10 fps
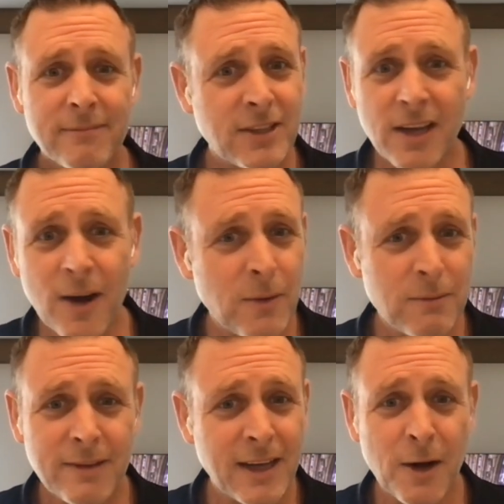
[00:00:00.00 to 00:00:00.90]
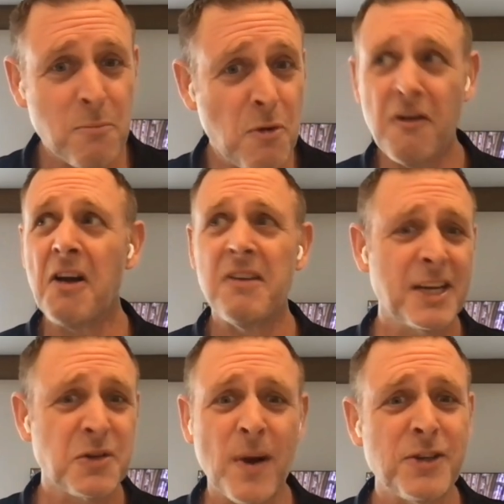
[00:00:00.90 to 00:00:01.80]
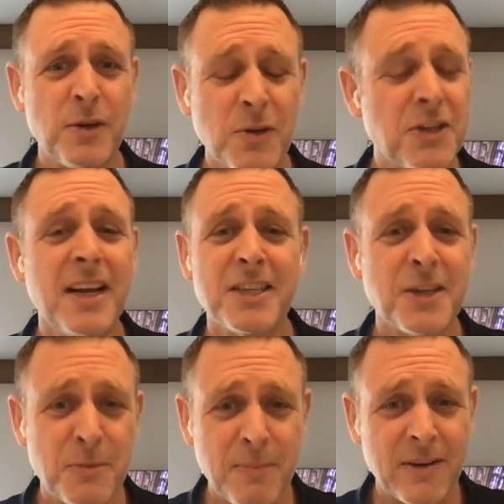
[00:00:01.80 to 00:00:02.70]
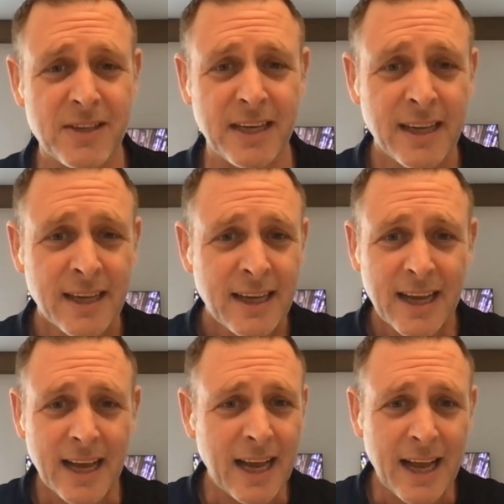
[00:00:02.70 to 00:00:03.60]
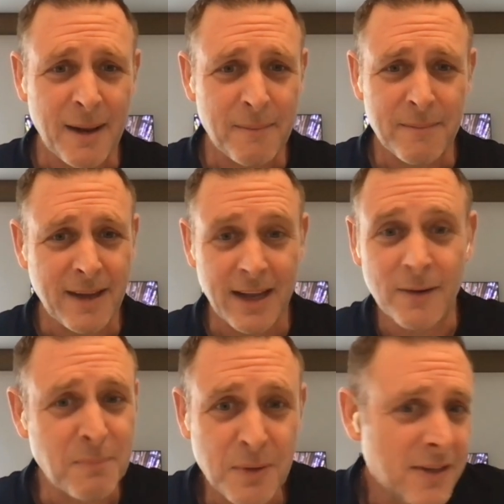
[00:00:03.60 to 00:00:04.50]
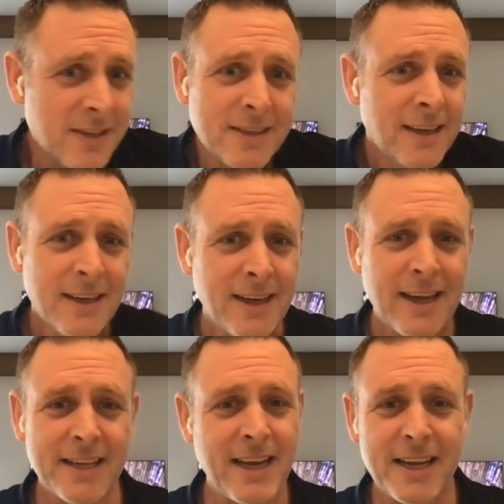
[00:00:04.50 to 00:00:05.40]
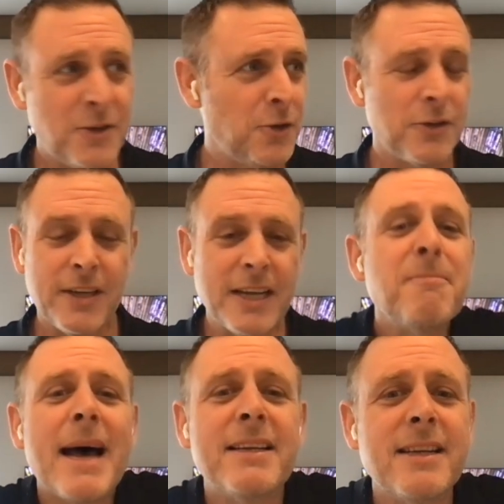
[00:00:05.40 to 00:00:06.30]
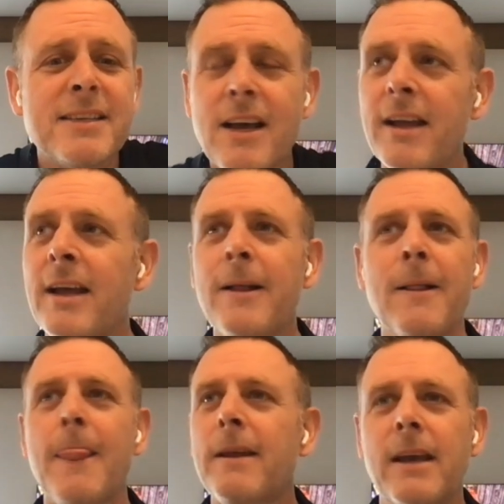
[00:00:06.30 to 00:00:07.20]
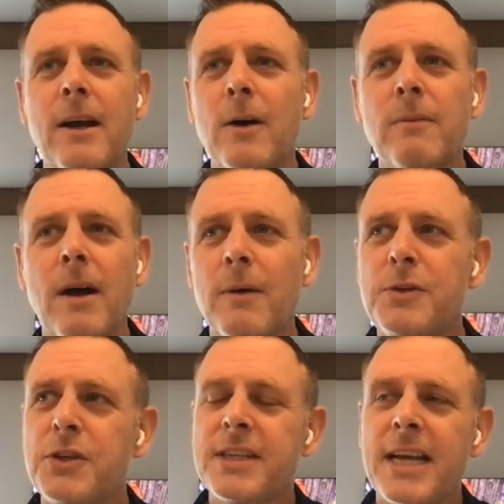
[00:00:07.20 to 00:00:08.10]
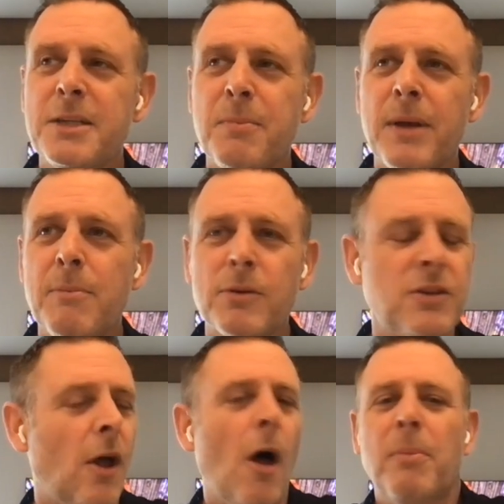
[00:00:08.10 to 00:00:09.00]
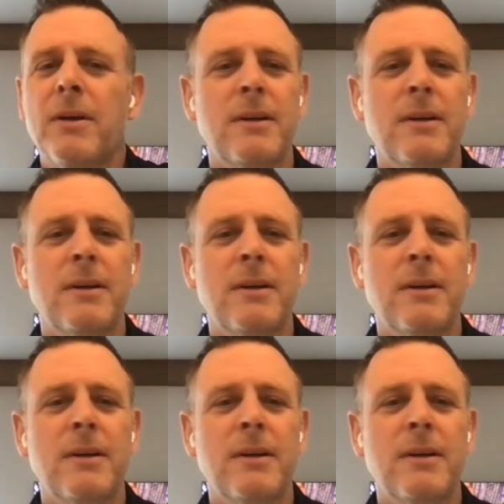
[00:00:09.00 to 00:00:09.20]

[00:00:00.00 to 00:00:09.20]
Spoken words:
So, you know, move on. Next question. What's the next conspiracy? You know, because it's madness. You know, I would just say to people, stop